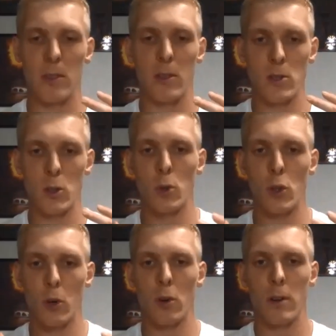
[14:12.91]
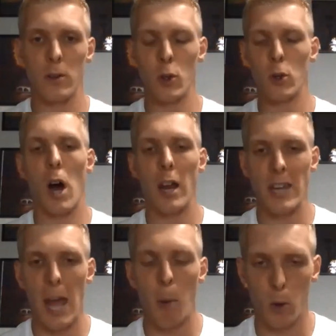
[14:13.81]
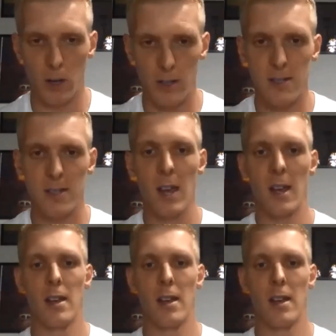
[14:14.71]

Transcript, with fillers: those new neur- neuron networks